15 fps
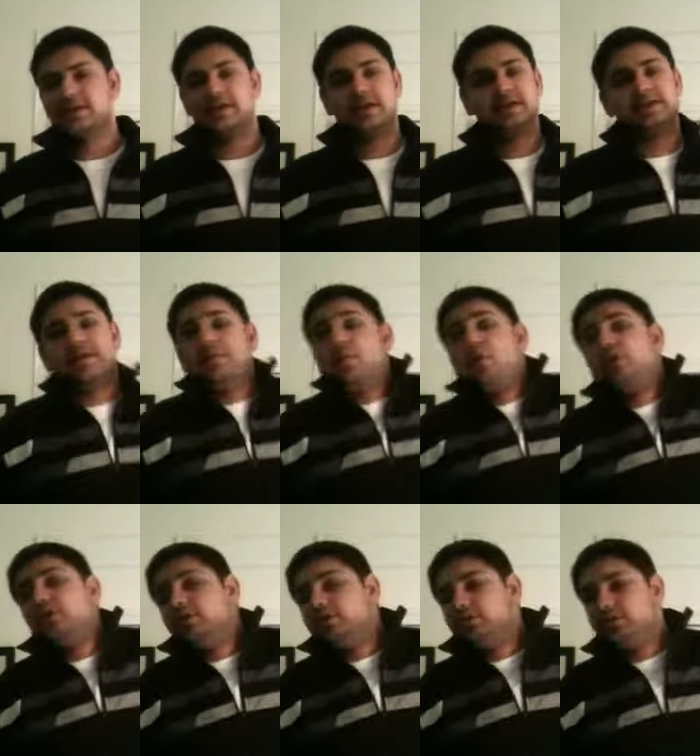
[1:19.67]
It's
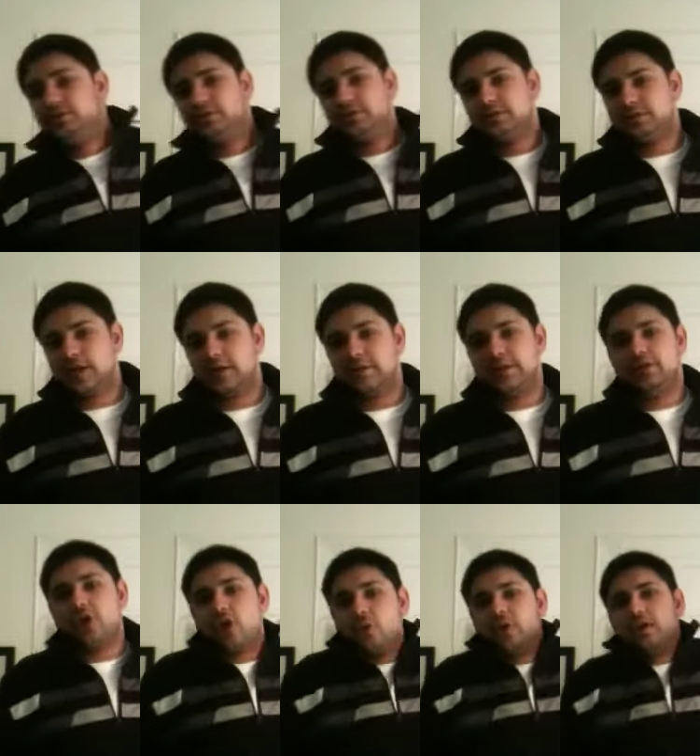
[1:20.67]
immortal. I mean,
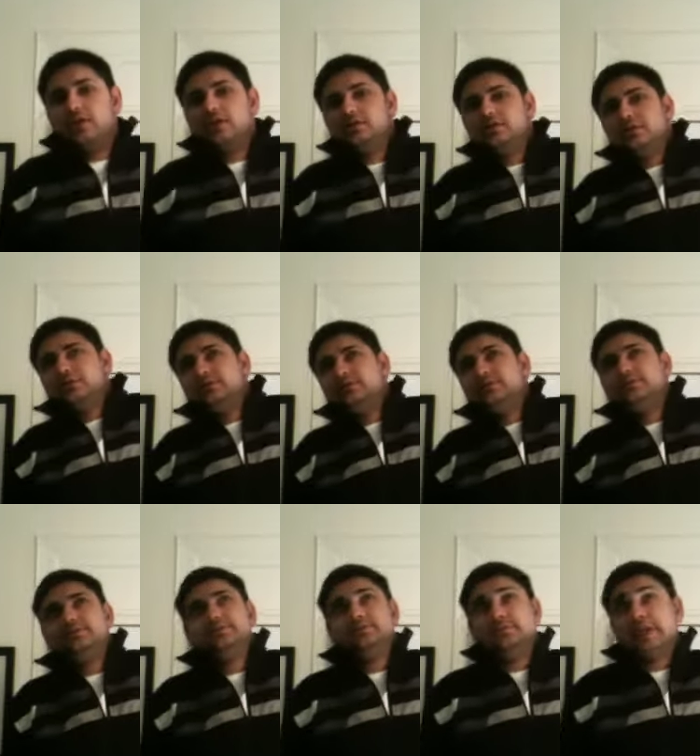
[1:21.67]
no one...
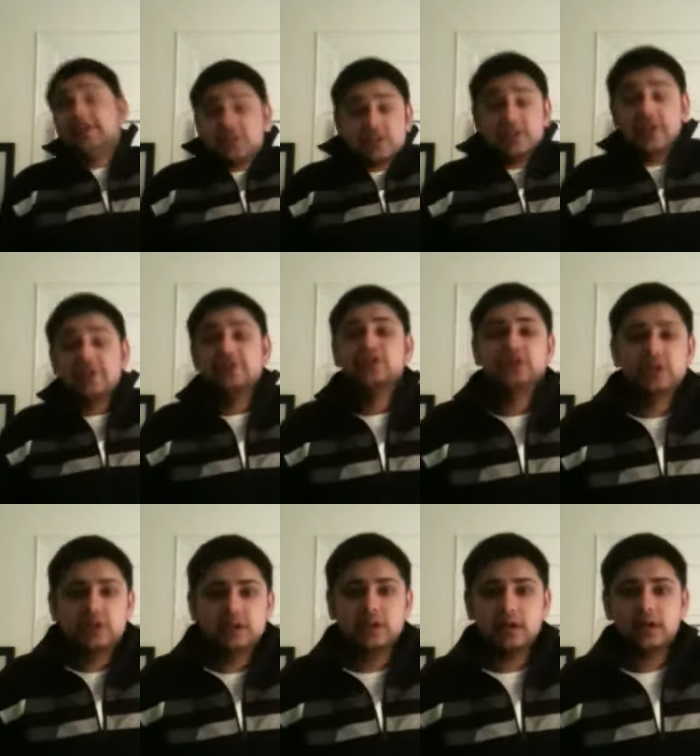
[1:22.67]
Legendary
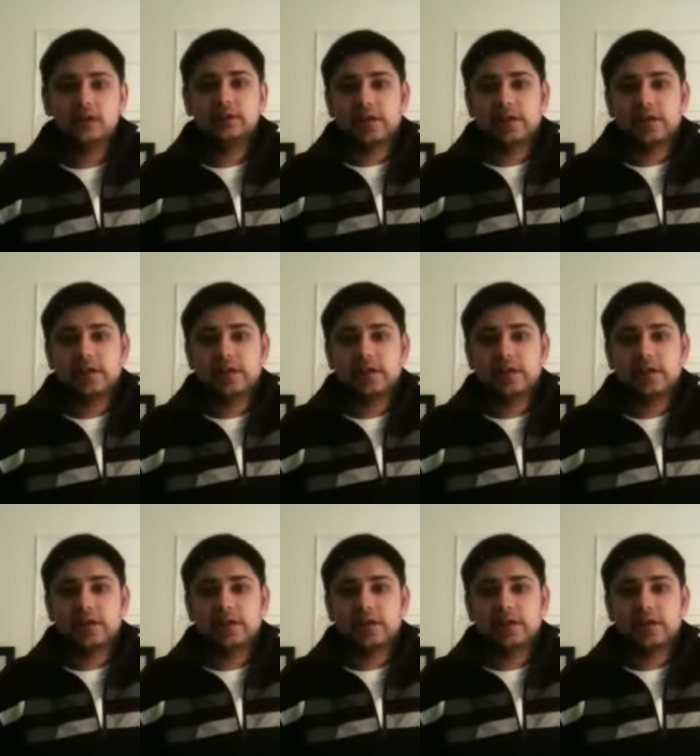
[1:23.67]
shit, dog.